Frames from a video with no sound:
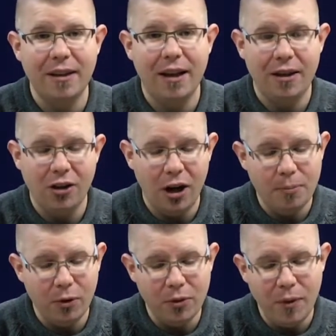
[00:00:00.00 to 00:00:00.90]

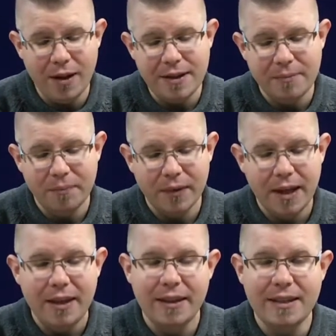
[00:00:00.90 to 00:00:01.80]
cardboard was,
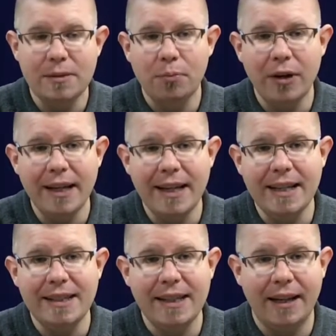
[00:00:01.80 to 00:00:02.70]
this is pretty
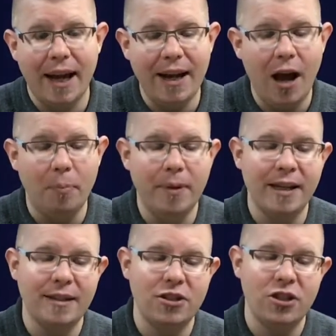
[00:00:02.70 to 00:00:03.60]
easy to cut out because
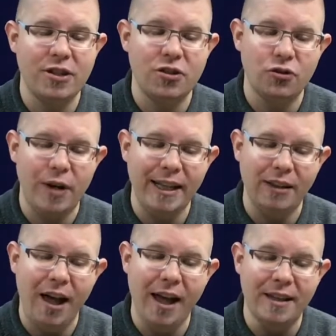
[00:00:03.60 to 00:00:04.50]
it's just straight
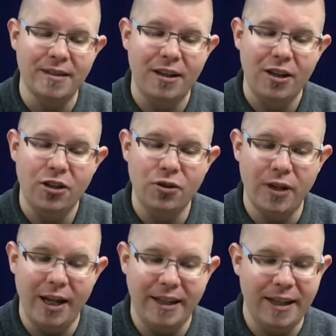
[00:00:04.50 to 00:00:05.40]
lines. You
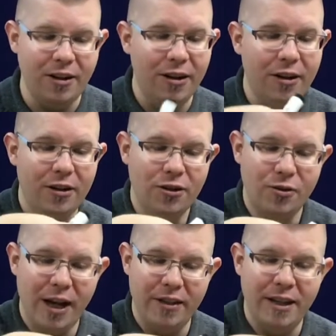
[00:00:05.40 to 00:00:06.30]
cut here, you
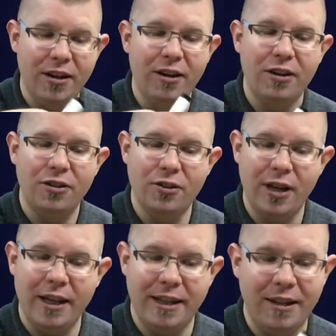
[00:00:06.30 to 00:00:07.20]
cut here, you
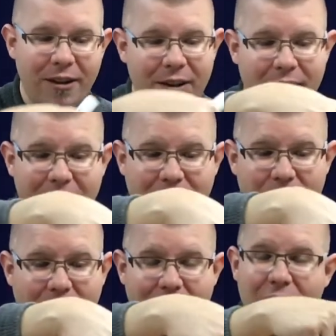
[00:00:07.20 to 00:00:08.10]
cut here, and you
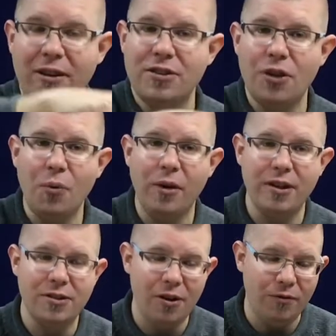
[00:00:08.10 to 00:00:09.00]
cut here, and so on and
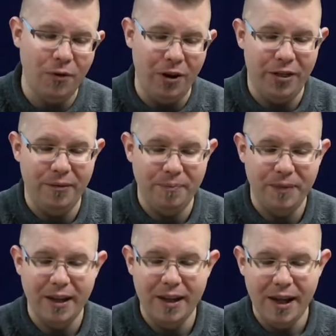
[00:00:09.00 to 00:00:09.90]
so forth,
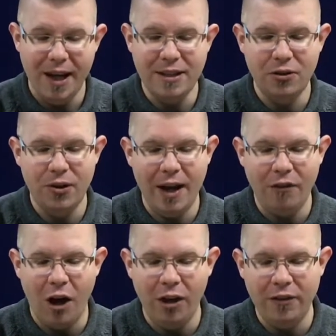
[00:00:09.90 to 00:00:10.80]
until you have
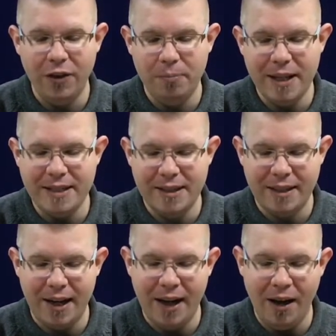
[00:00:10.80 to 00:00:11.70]
all of your pieces
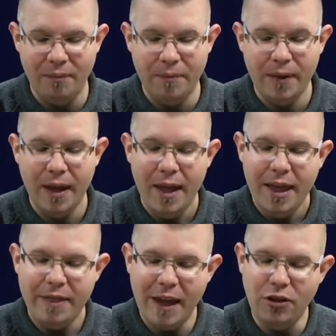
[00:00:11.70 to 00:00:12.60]
cut out.
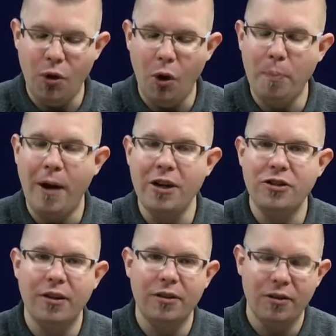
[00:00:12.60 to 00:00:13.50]
Then you hole punch
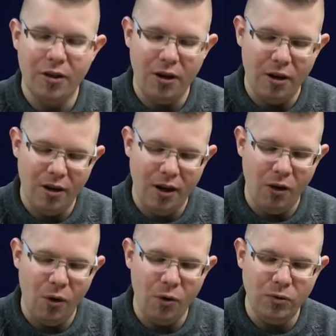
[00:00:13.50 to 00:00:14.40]
a
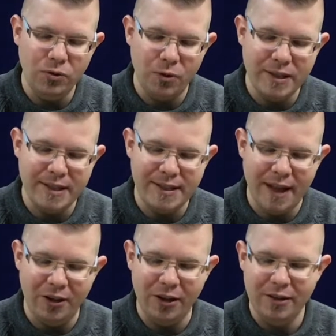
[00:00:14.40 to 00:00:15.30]
hole towards the center